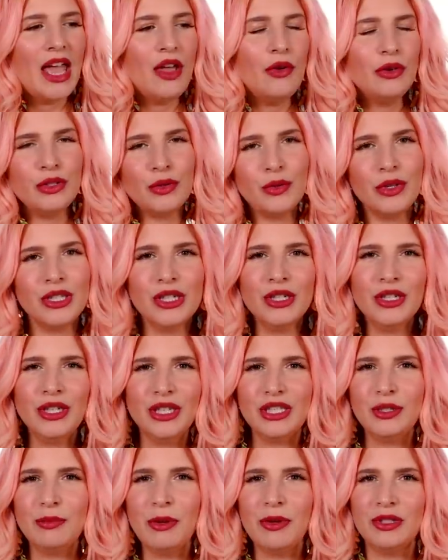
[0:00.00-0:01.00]
It was
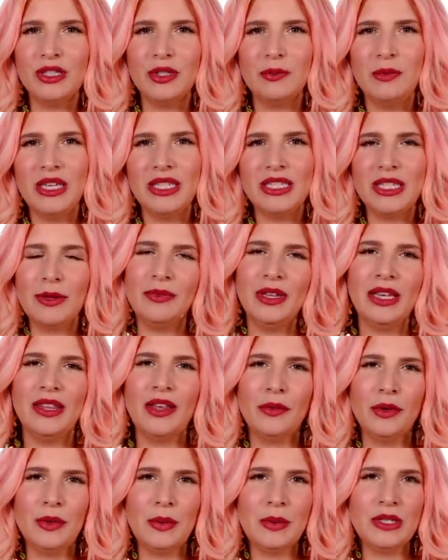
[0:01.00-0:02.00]
originally supposed to be something
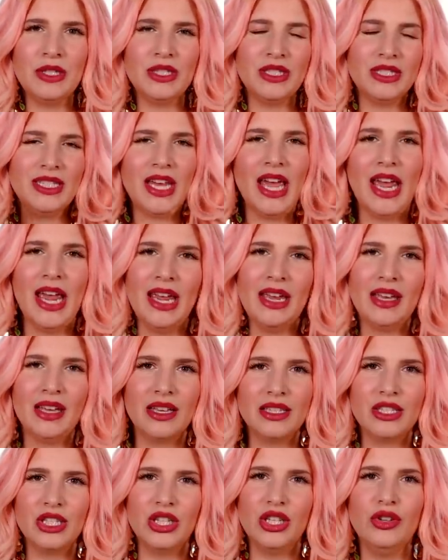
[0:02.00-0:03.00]
that we would just
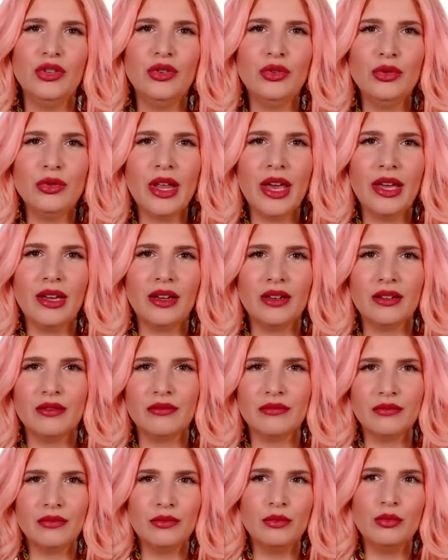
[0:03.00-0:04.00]
take to like
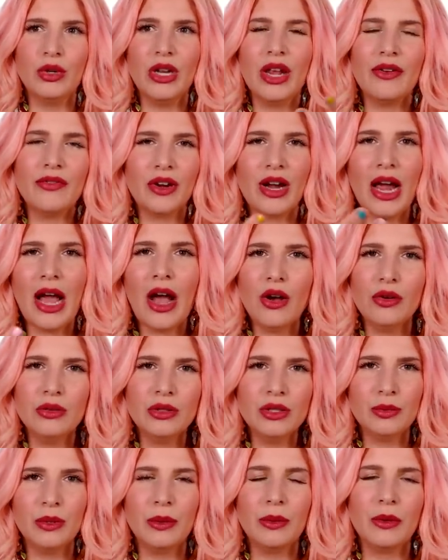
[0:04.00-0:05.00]
whatever
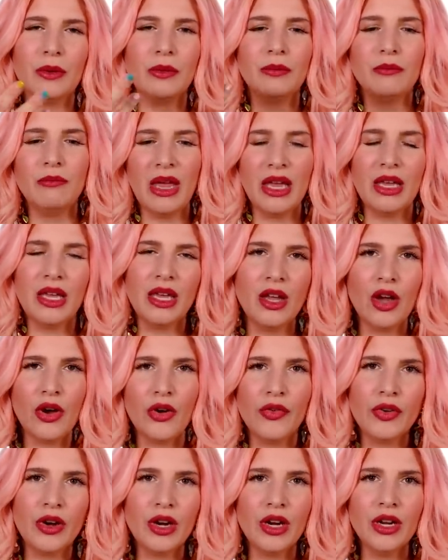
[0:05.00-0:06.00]
house we were making
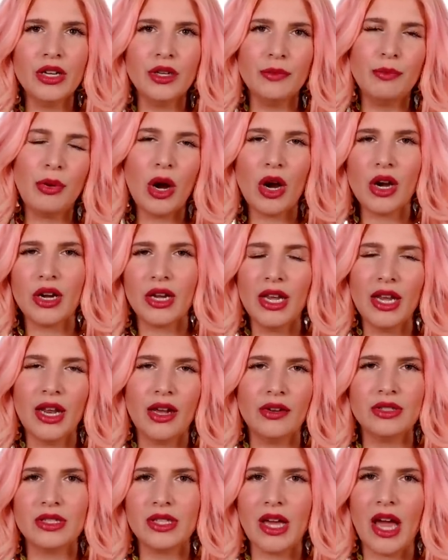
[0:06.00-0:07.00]
over to park it
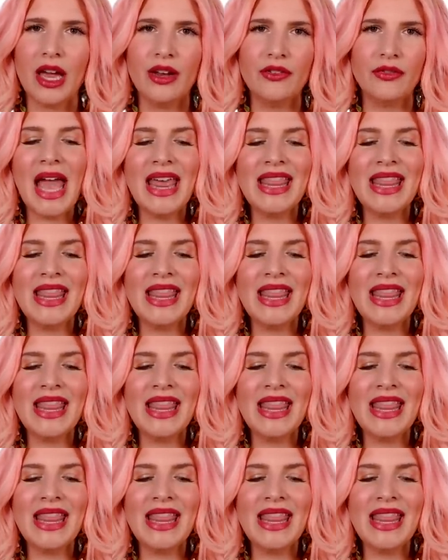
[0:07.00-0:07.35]
outside.